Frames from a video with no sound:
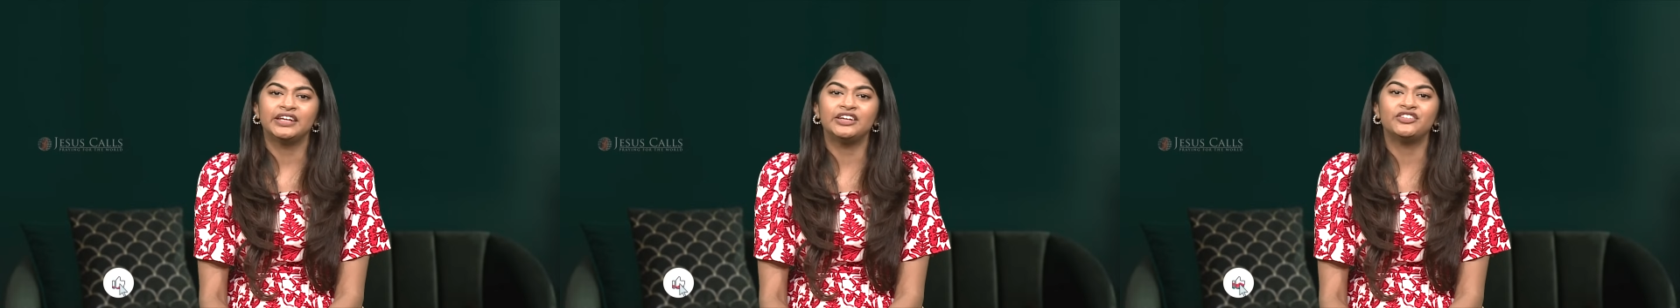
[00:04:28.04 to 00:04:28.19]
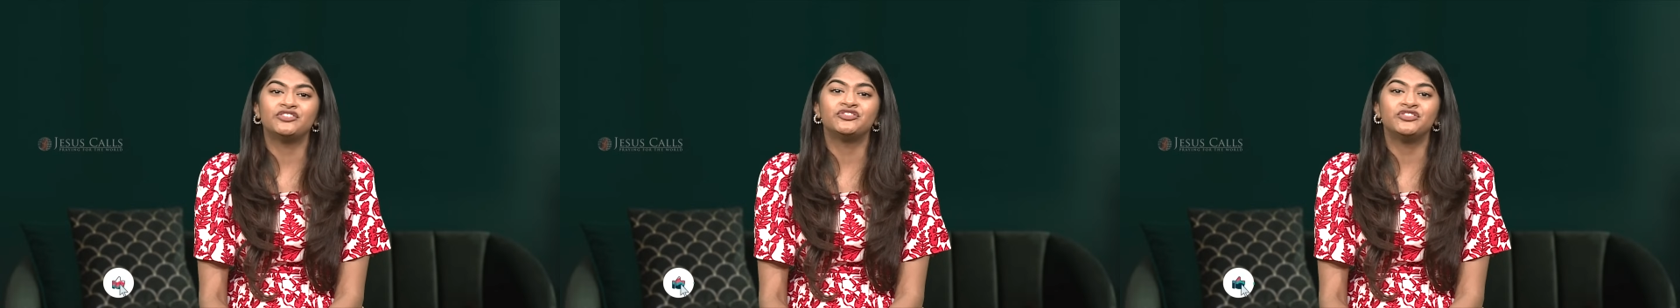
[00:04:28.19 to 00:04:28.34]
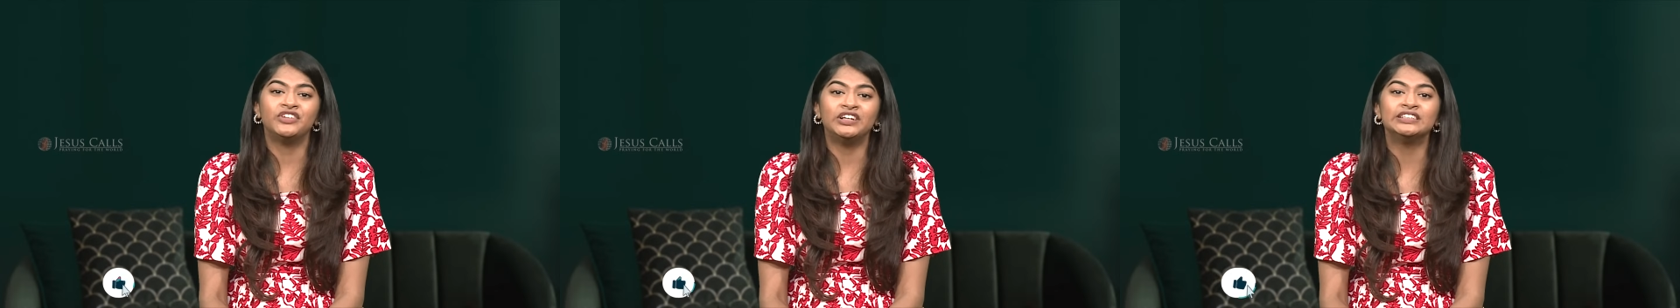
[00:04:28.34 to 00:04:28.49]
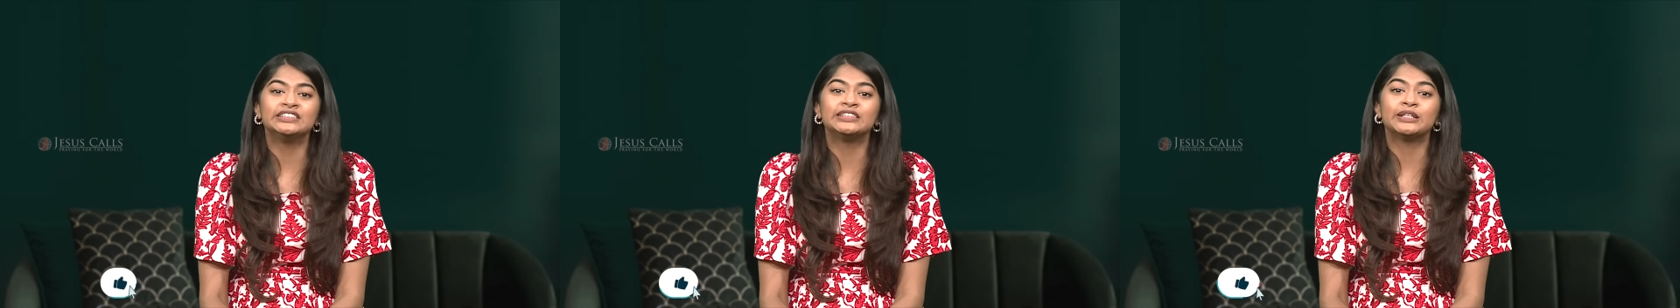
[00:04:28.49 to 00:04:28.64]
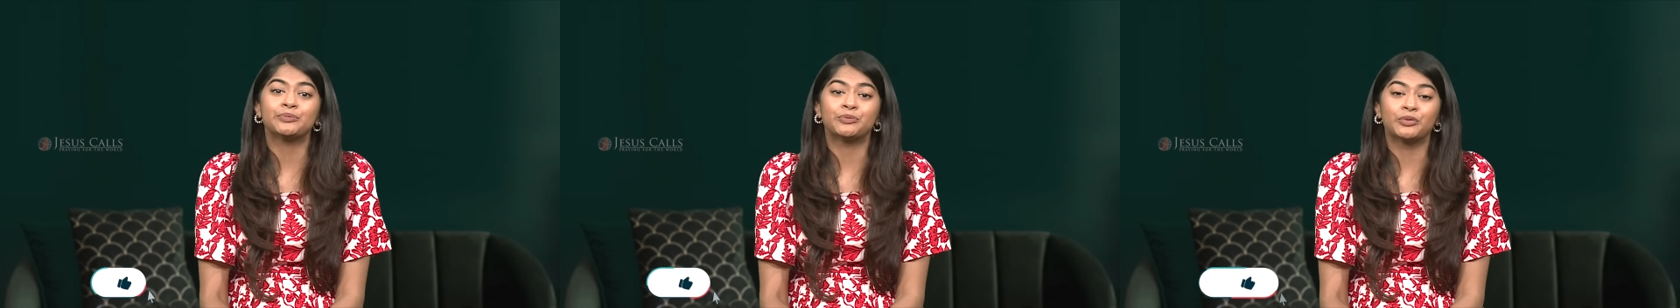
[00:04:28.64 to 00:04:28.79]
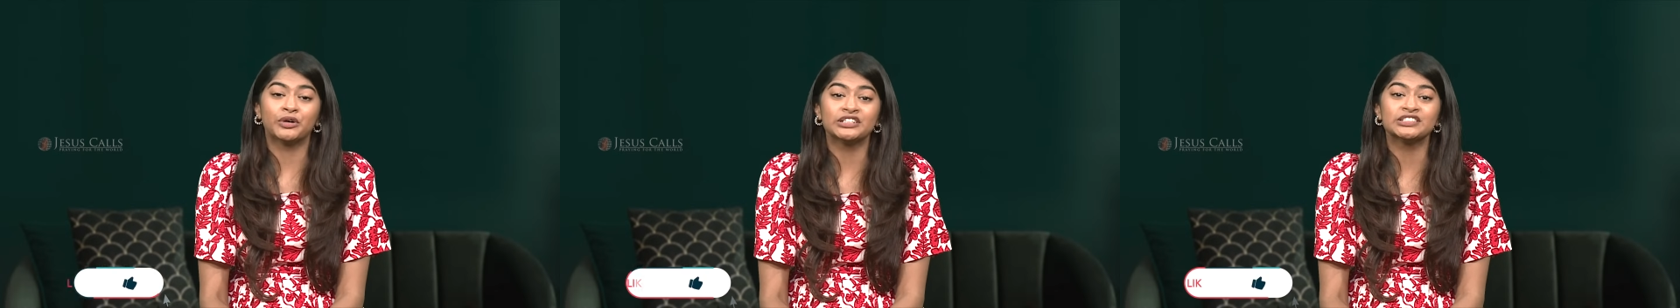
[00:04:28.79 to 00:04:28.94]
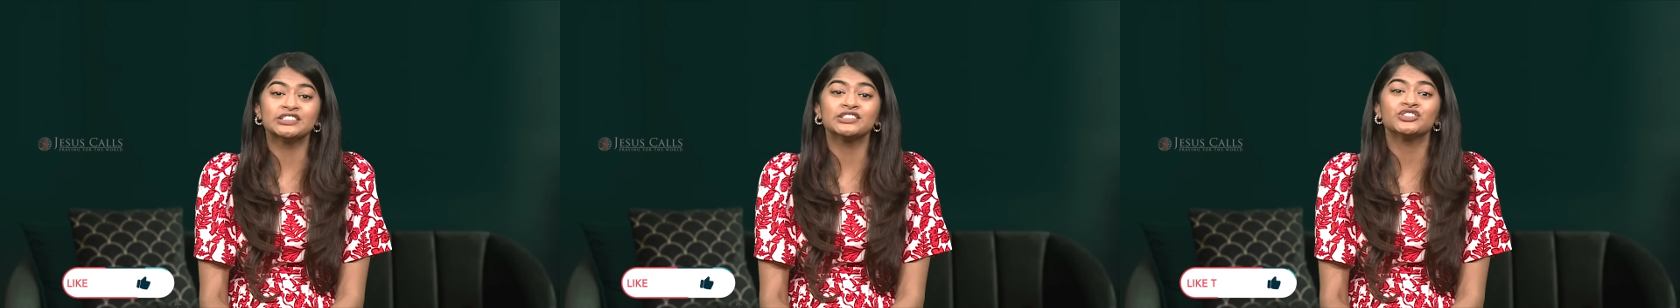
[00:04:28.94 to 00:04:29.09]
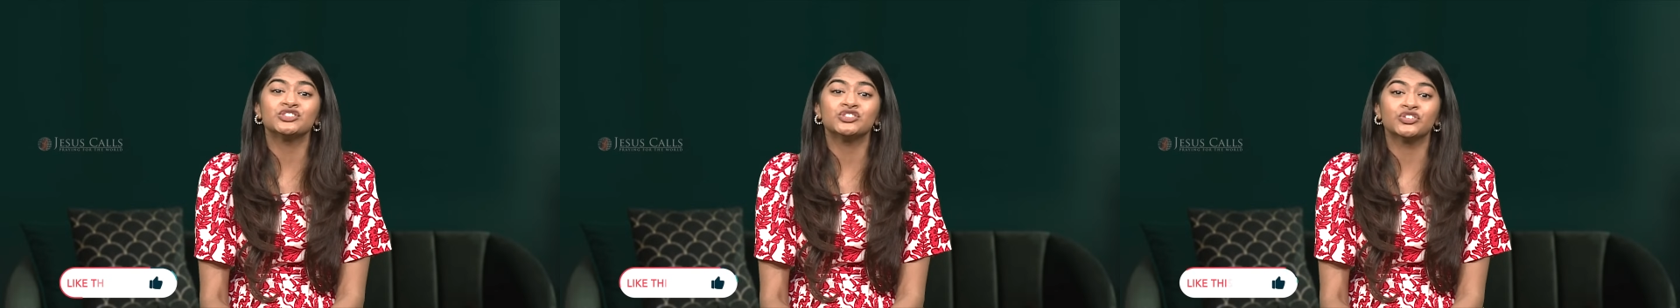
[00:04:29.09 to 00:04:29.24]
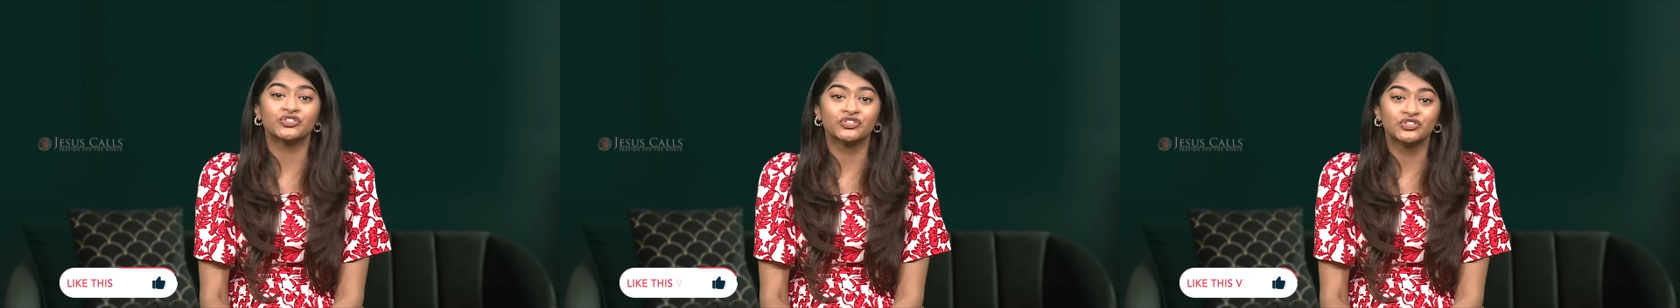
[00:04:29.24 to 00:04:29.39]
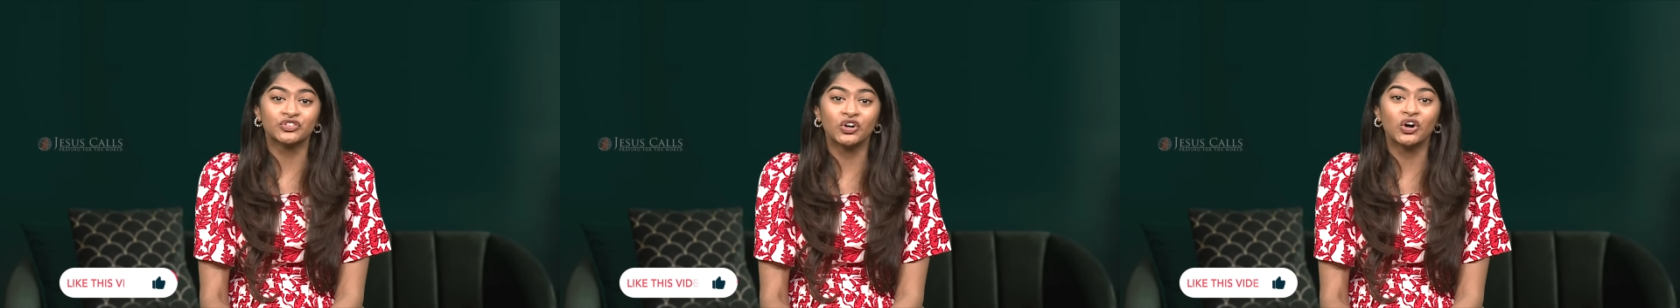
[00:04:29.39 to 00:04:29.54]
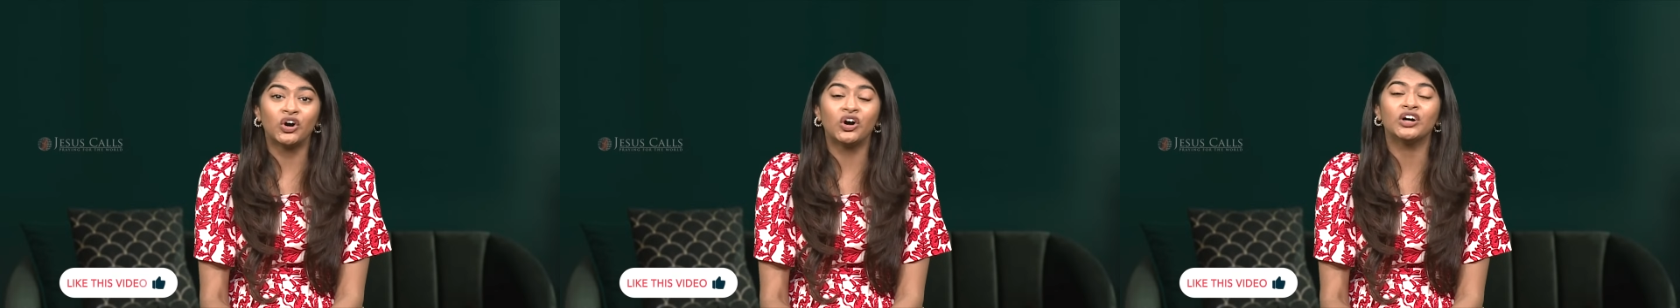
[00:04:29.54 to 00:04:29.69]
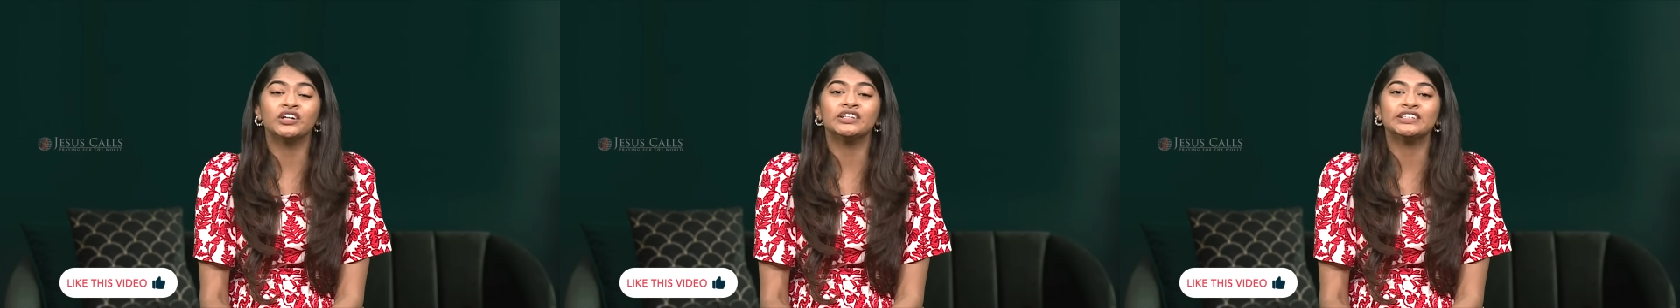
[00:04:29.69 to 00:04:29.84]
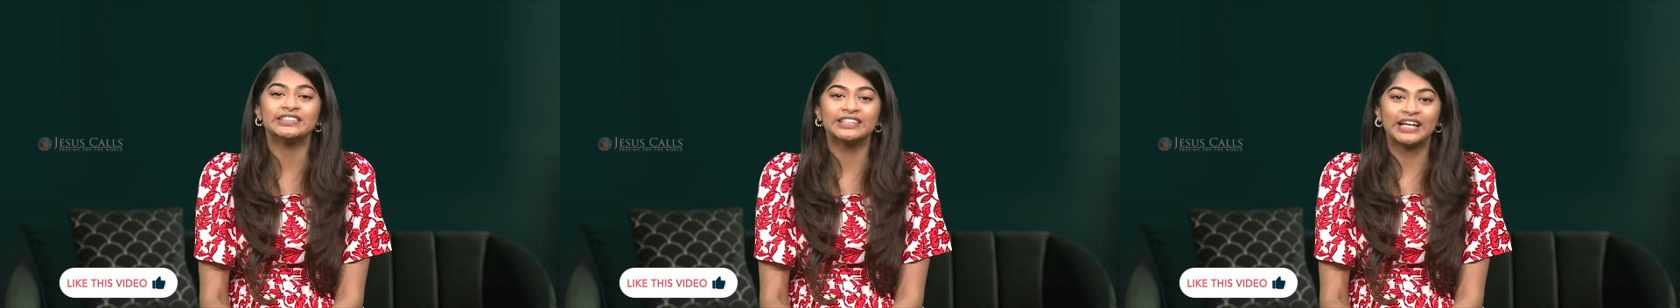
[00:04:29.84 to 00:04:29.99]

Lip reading: He felt the presence of God